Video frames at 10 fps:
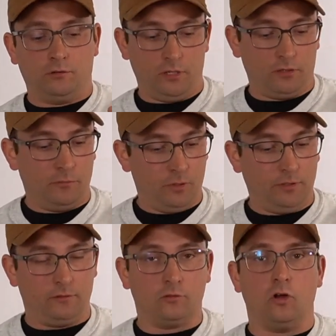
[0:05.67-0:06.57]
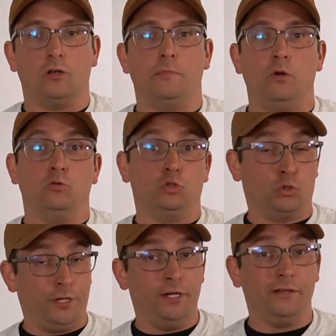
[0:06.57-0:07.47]
I want to take a minute and talk about
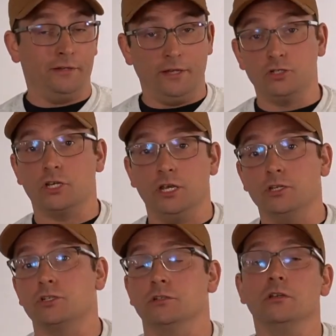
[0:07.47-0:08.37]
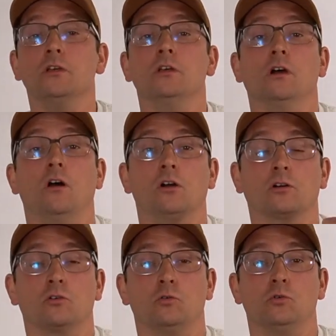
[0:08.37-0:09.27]
training and education.
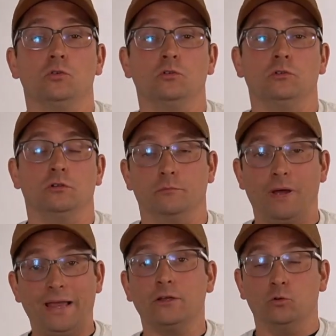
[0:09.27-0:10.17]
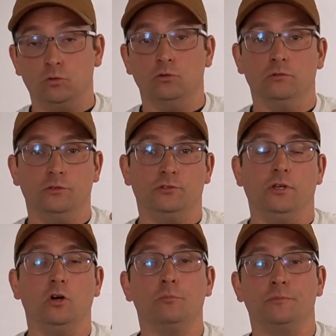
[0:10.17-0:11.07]
Our goal, or my goal, is
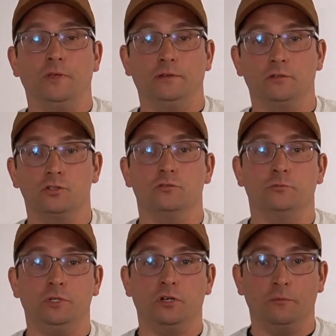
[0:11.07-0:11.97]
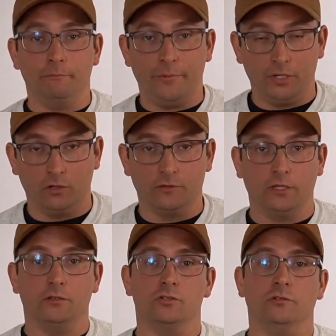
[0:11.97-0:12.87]
to help technicians become better
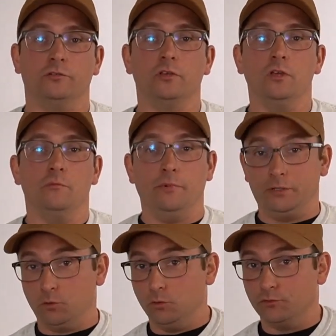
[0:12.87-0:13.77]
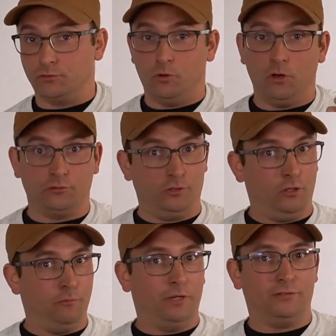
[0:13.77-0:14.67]
technicians. My goal is to also
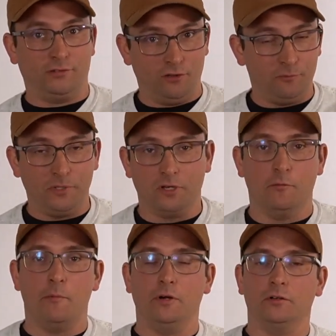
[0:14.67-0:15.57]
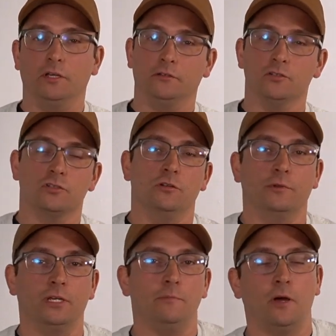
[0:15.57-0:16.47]
help myself become a better technician,
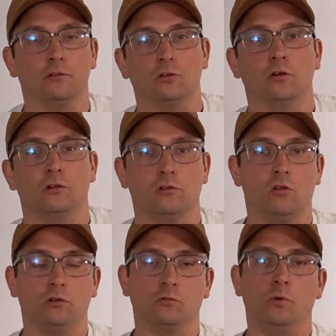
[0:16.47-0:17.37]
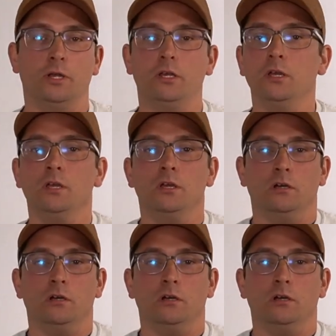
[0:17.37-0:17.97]
and we keep on learning along the way.